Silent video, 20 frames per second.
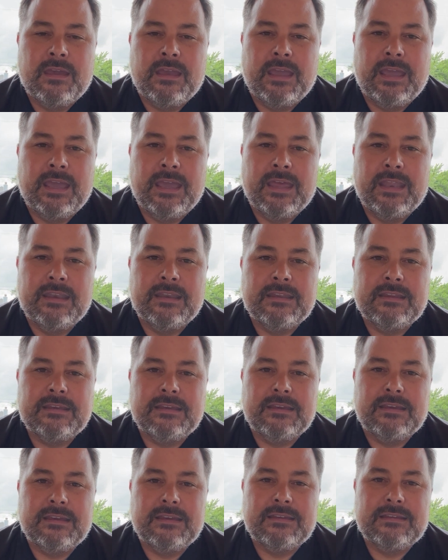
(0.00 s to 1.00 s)

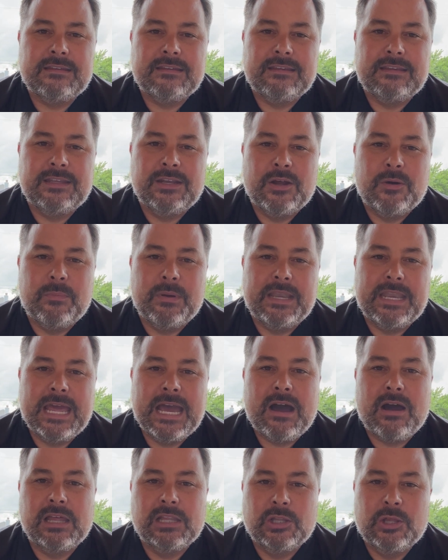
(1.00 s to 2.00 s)
And, but
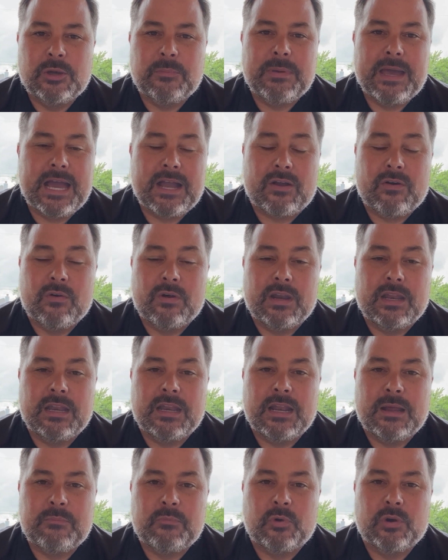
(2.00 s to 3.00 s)
now I look back on it
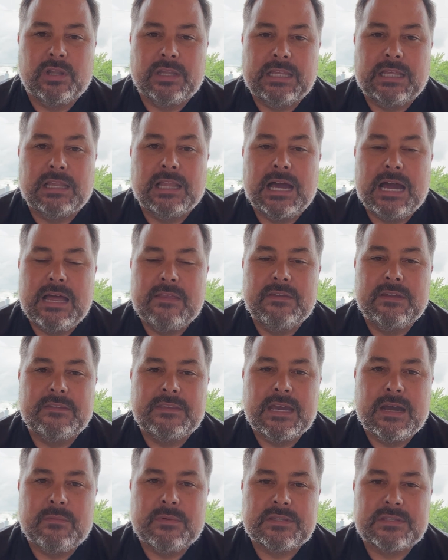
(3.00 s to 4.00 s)
and I'm really glad
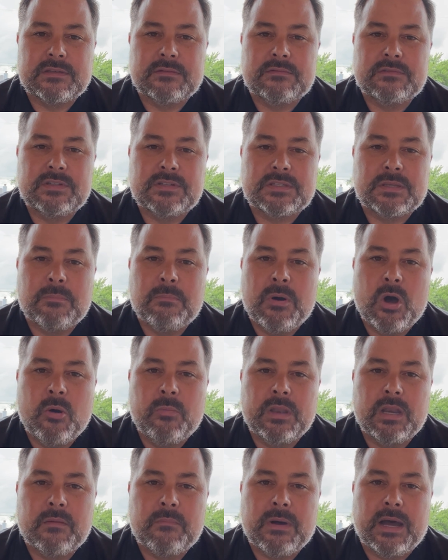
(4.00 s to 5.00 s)
that was just a
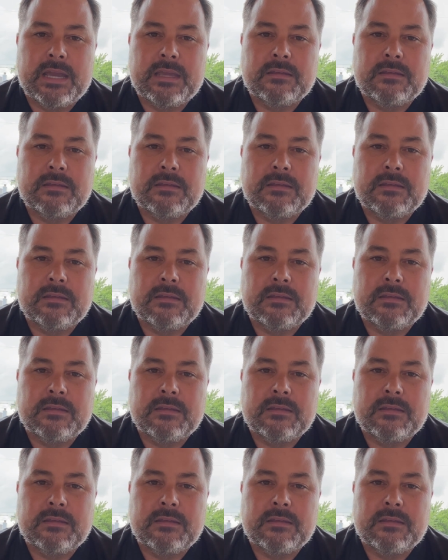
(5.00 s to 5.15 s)
moment in